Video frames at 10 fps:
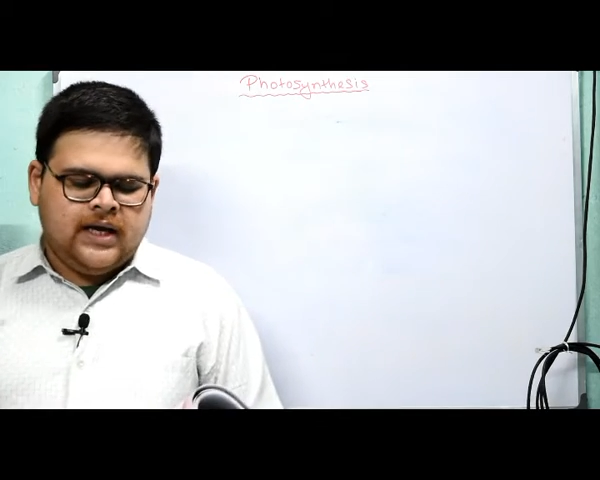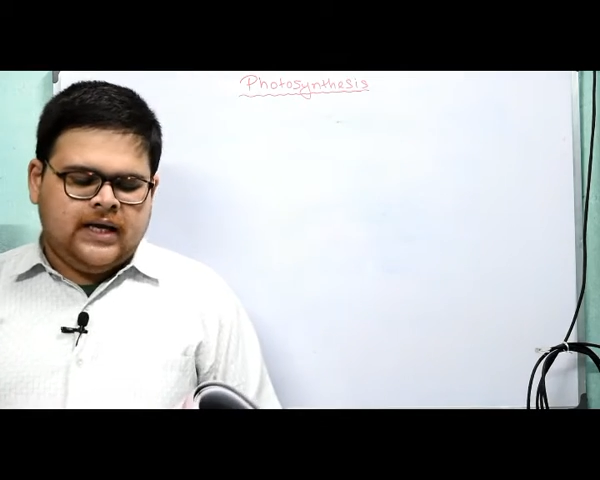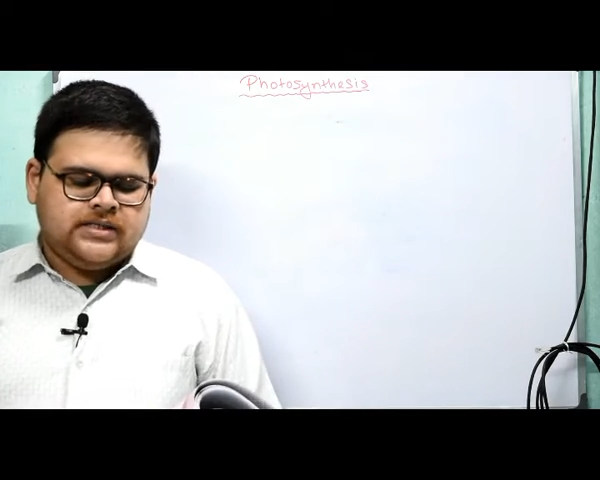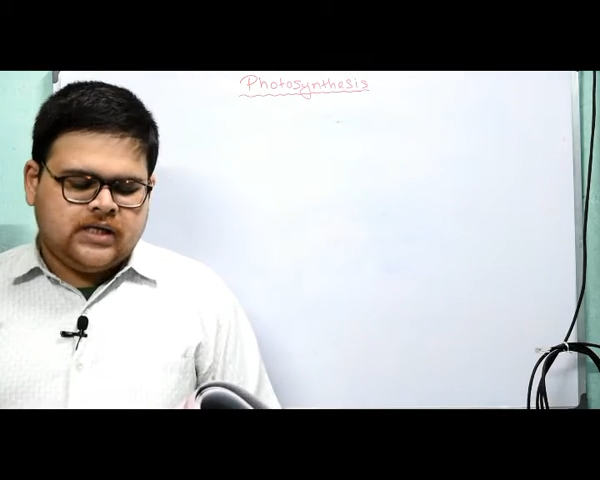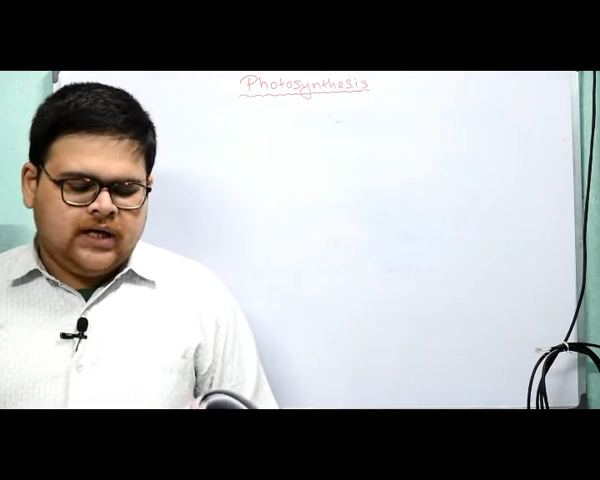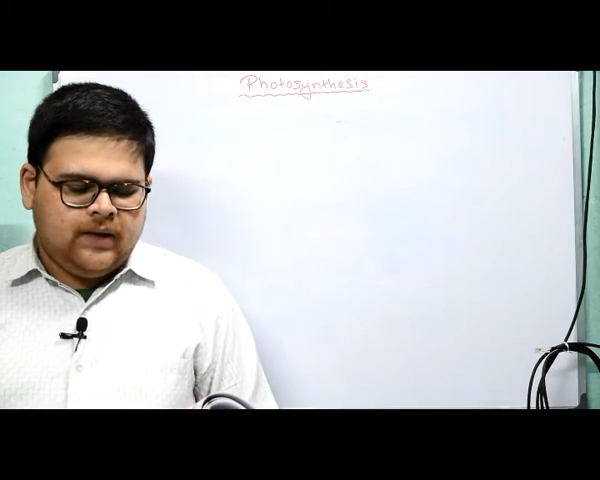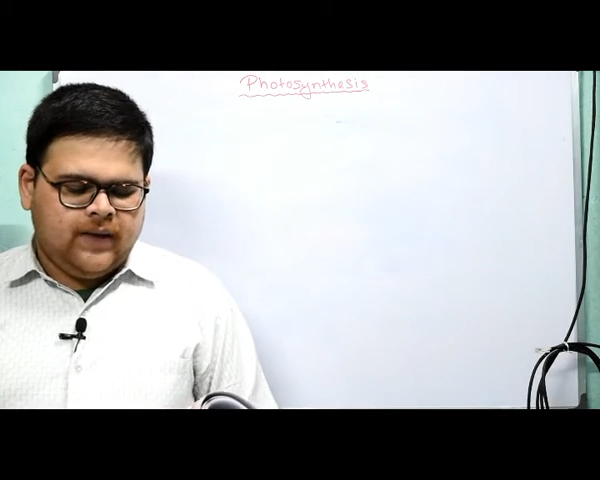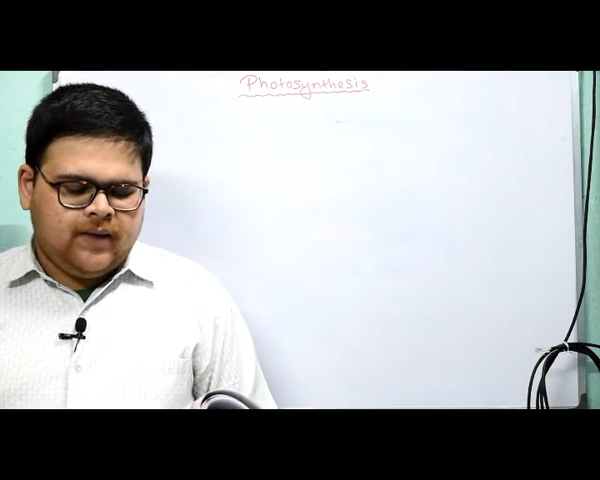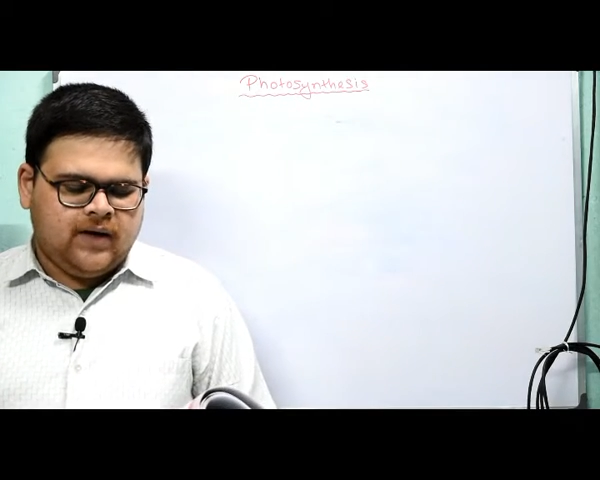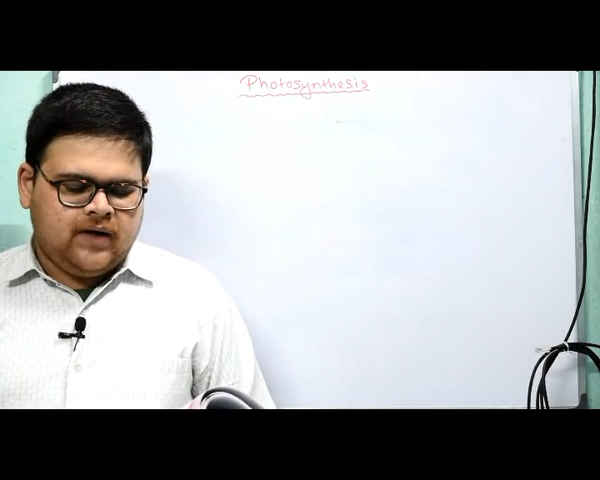is the green
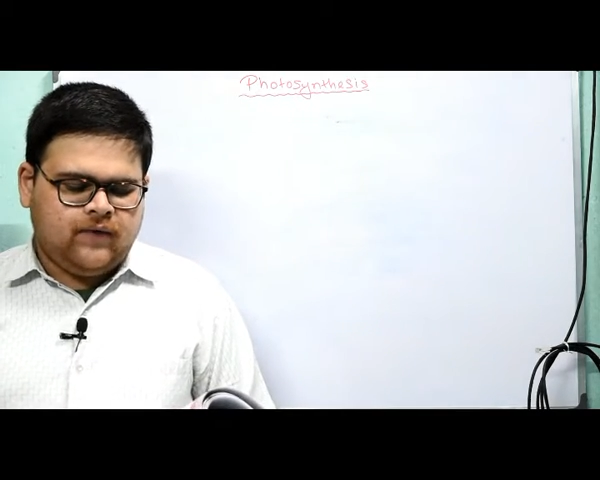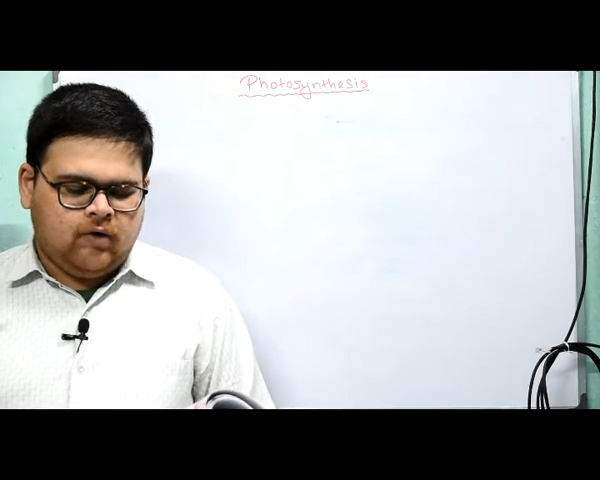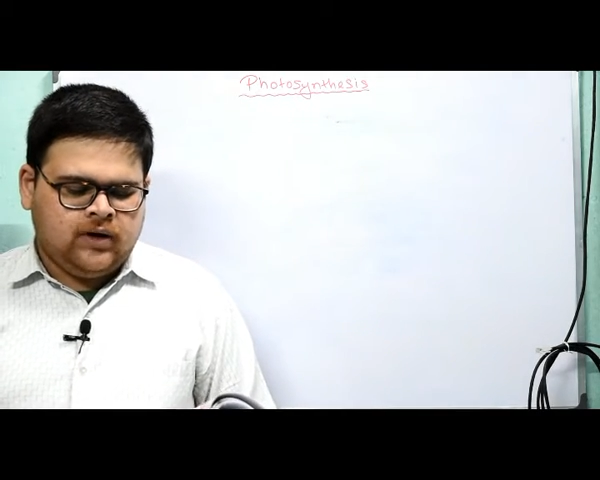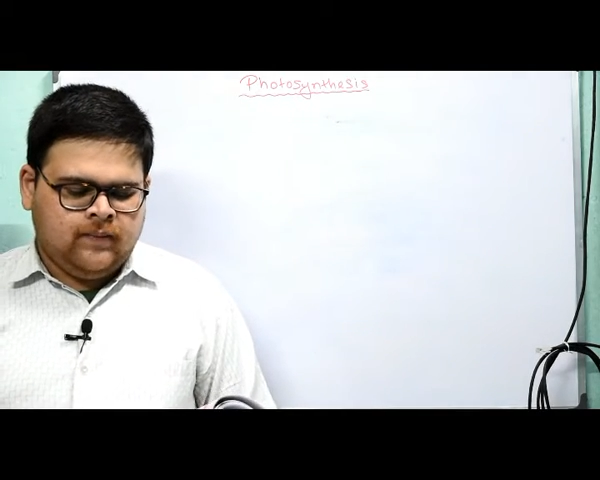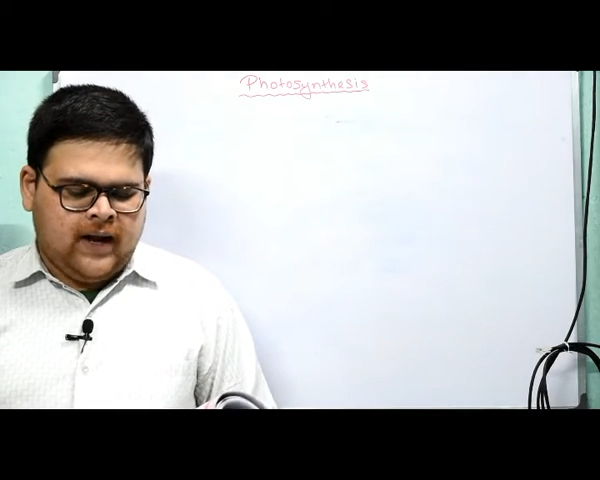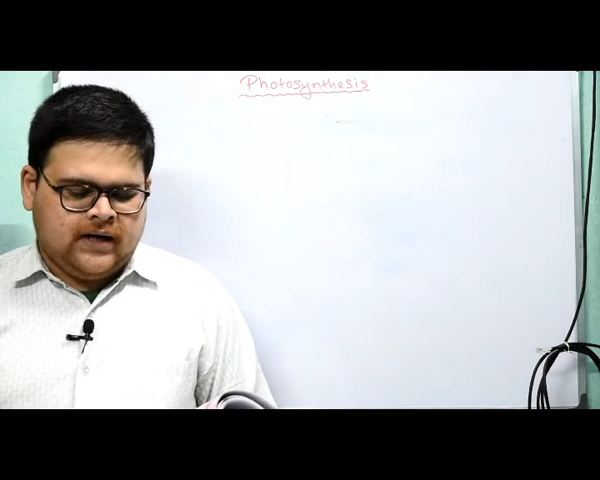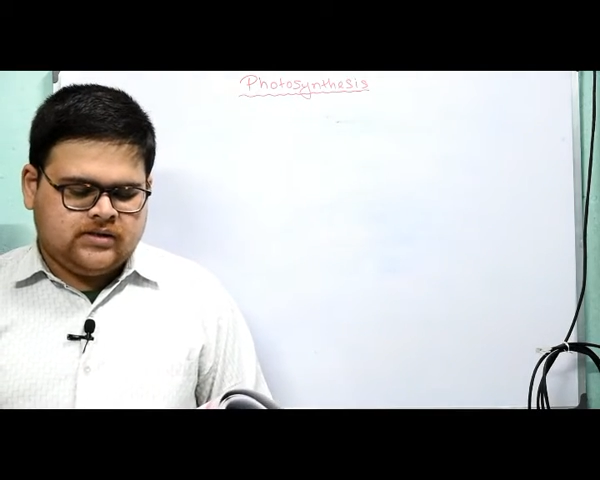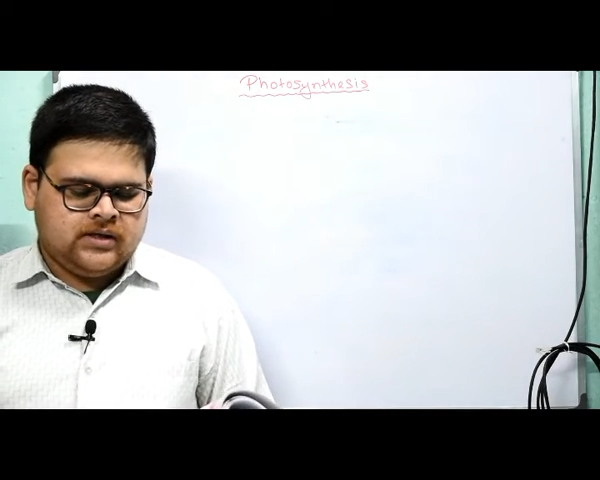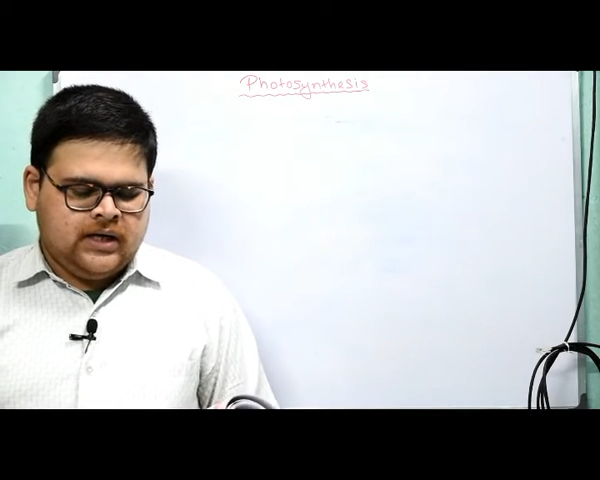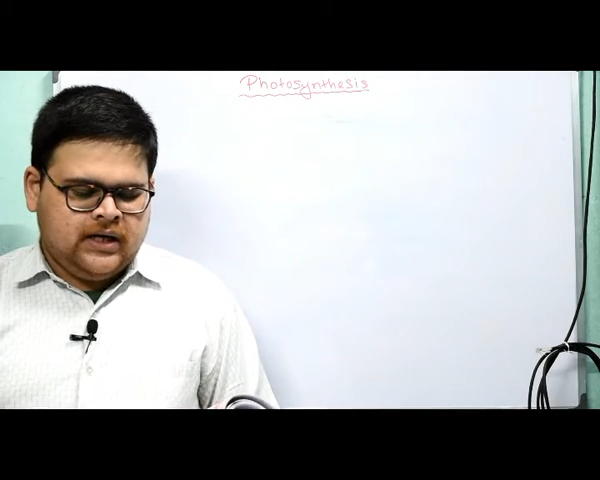pigment found in plants.